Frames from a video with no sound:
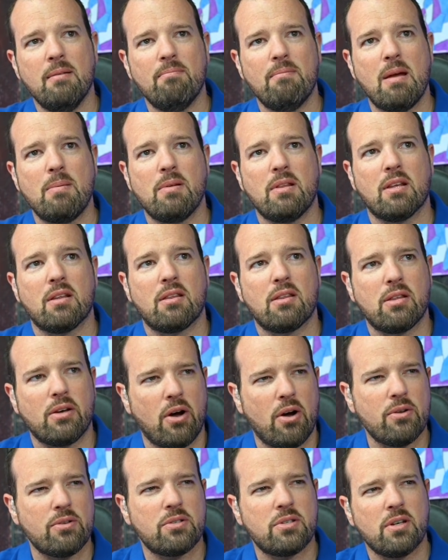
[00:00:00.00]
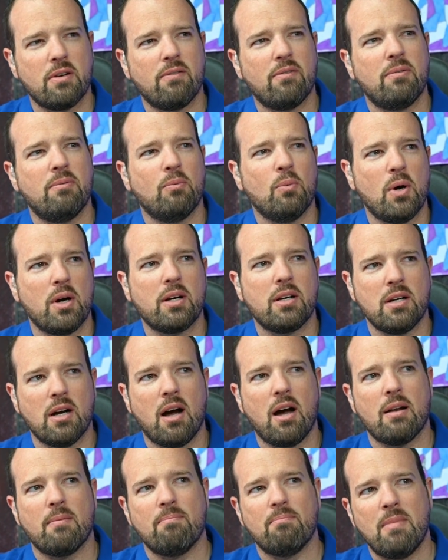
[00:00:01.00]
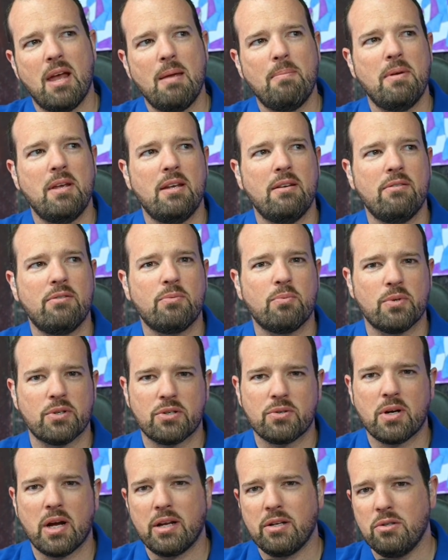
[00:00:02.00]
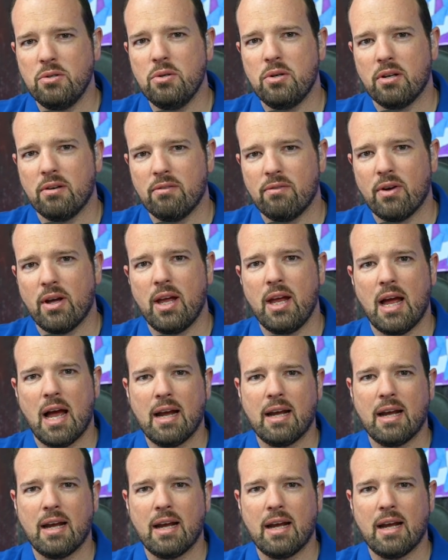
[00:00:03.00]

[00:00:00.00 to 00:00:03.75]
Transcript: maybe the thoughts of what God maybe was trying to convey.